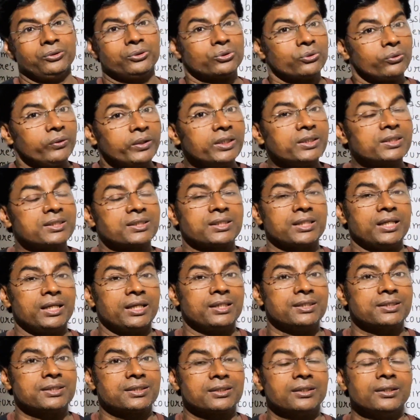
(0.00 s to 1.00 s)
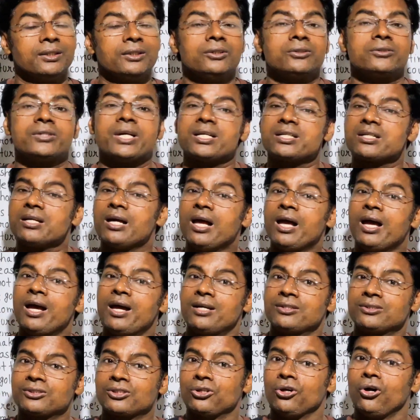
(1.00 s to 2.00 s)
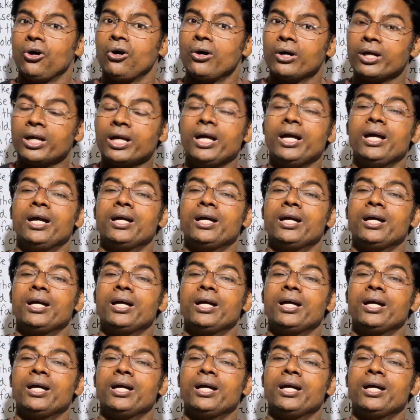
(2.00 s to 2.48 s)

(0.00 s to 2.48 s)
So he says that as long